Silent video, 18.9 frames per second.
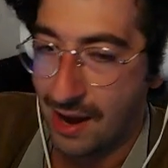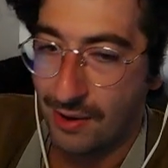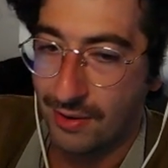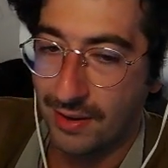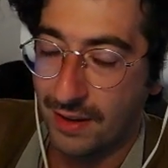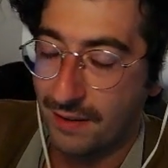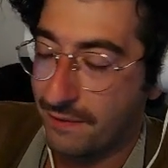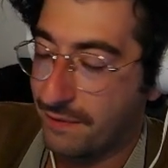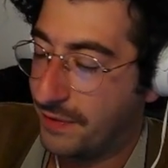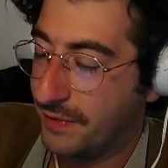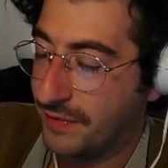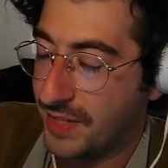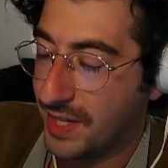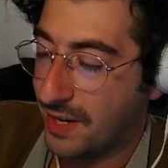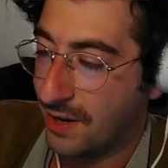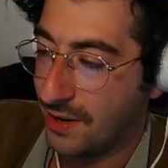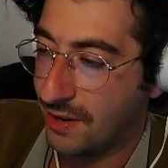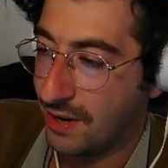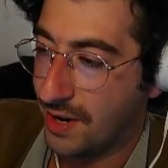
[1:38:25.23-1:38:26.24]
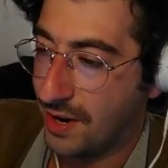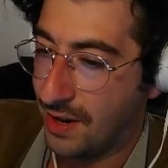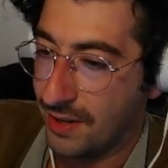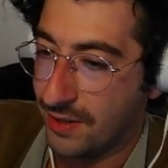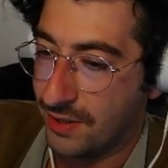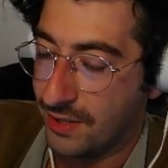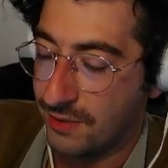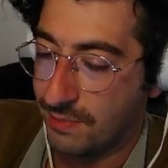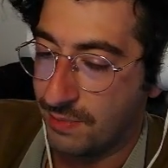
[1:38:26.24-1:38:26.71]
like
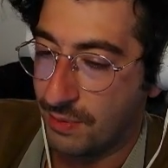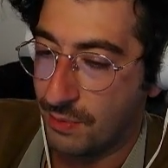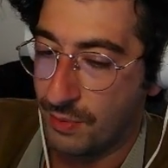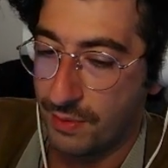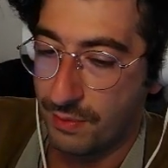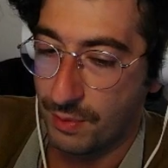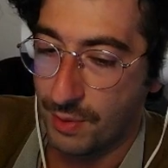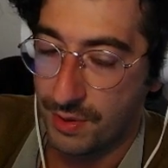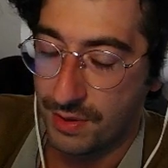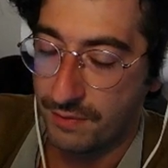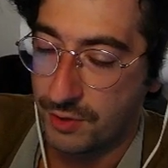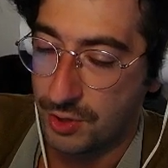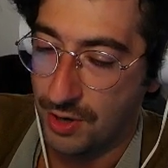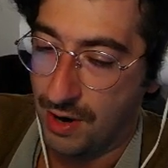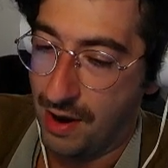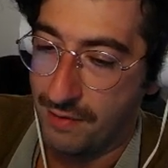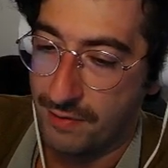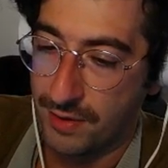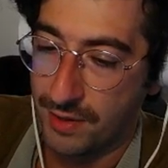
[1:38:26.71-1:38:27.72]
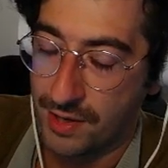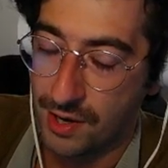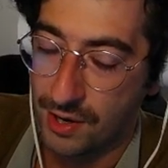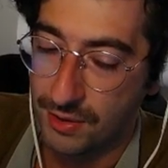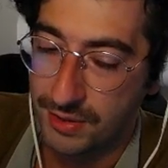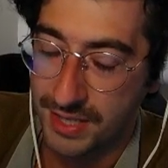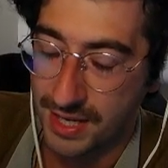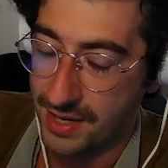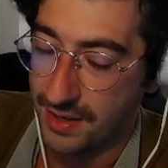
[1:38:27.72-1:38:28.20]
$1,500 worth of travel and
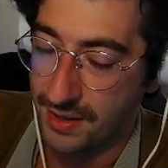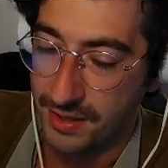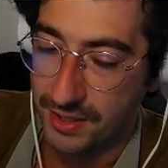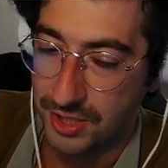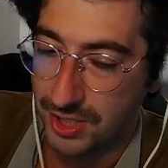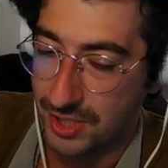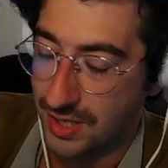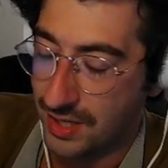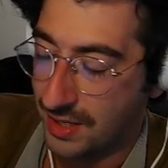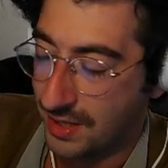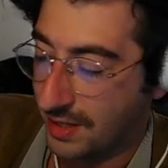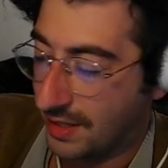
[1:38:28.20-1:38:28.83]
hotel and shit, and they